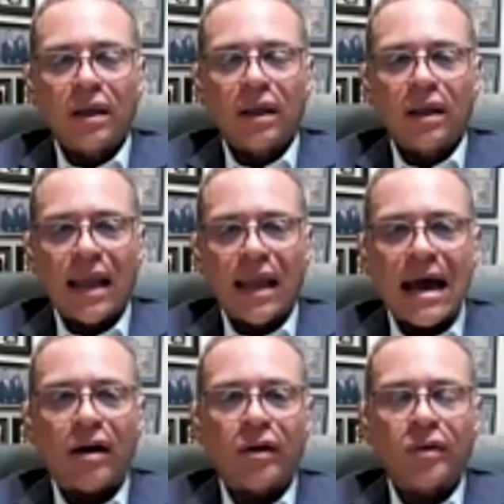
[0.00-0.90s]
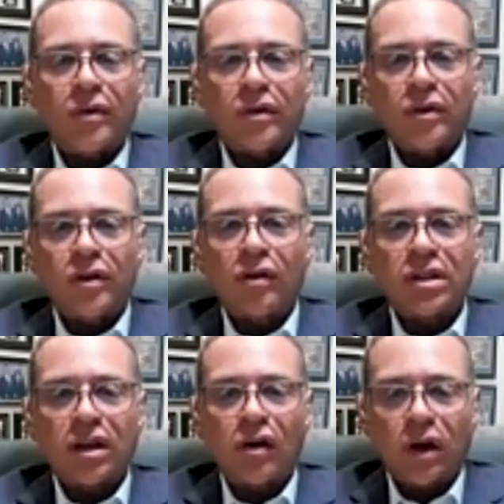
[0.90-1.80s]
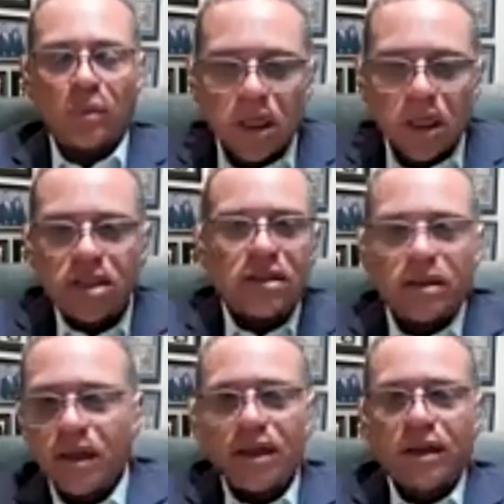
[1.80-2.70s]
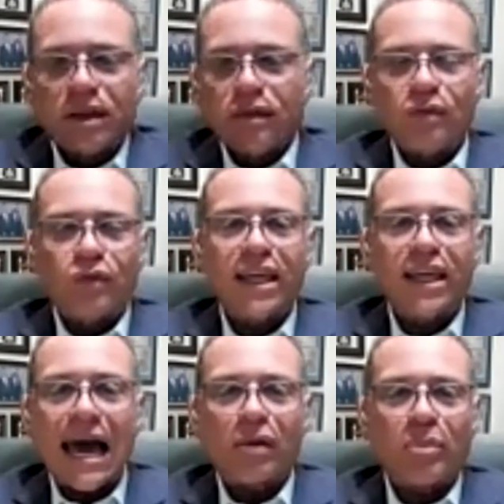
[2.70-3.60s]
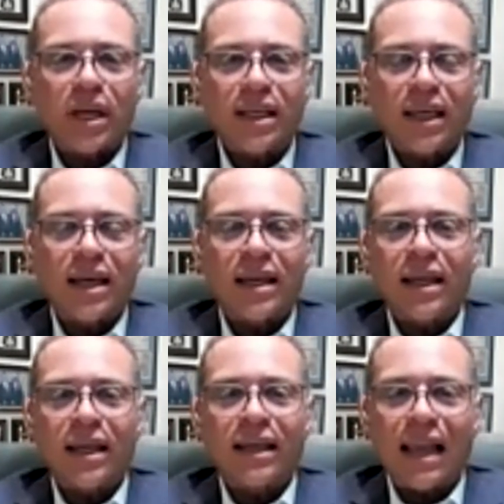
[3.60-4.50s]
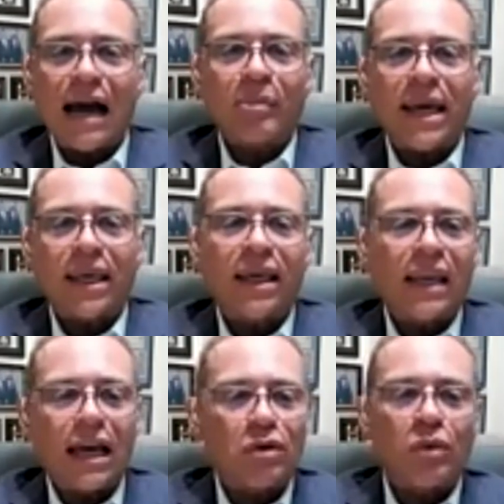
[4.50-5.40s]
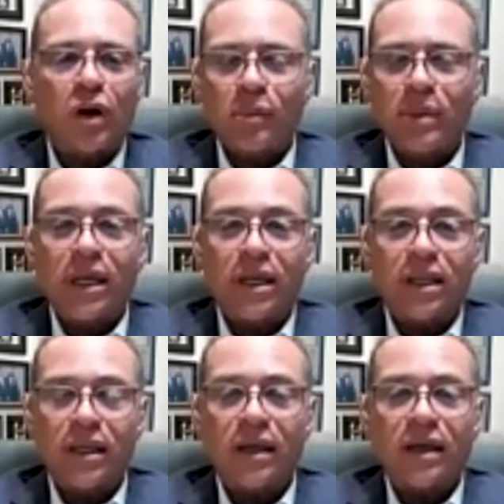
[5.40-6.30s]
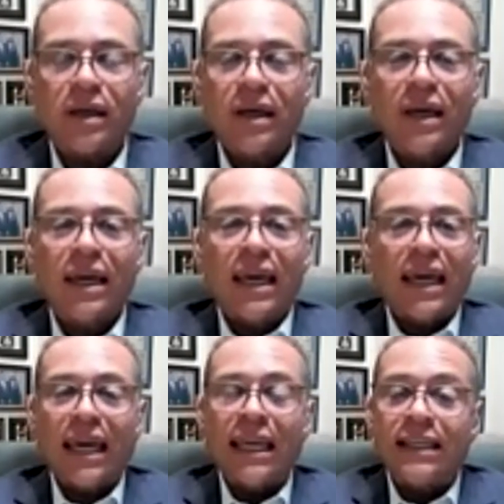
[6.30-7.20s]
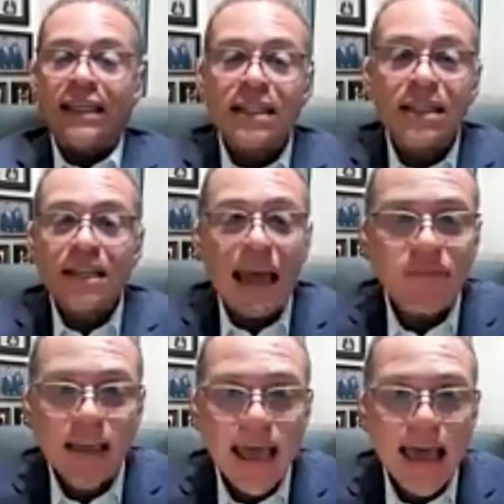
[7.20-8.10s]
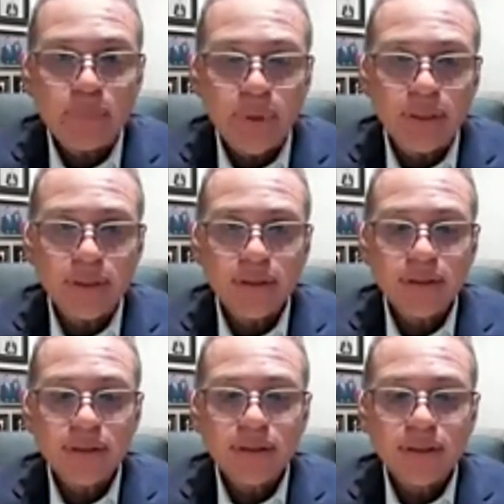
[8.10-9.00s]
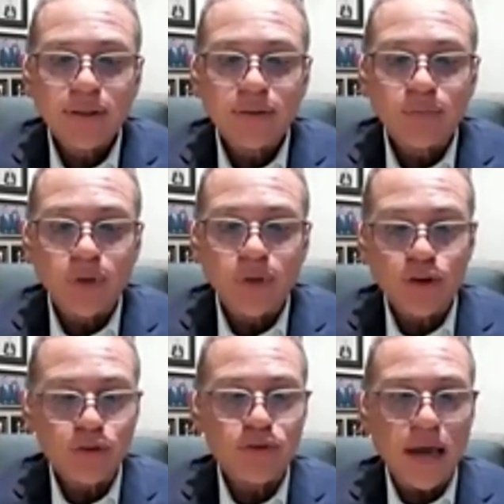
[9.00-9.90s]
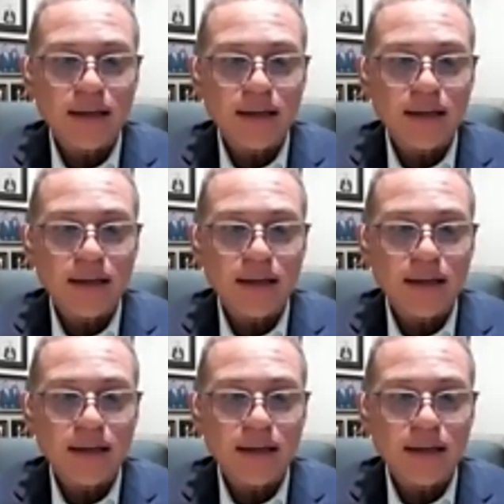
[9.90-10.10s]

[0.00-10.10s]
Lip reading: Now you're going to say, okay, well, let's recalibrate again and lock back in like we were in the beginning of the year. It doesn't have to happen when you do that.